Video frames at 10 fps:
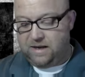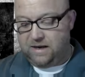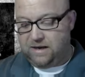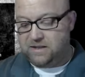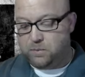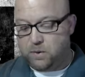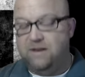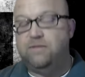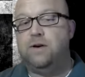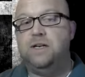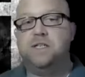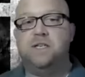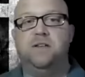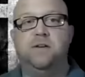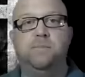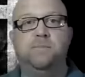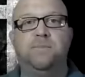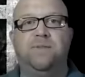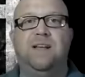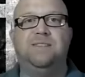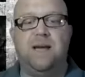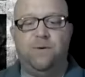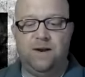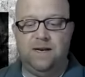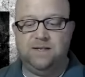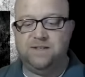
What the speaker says: Let's pray for each other." That's how it ends,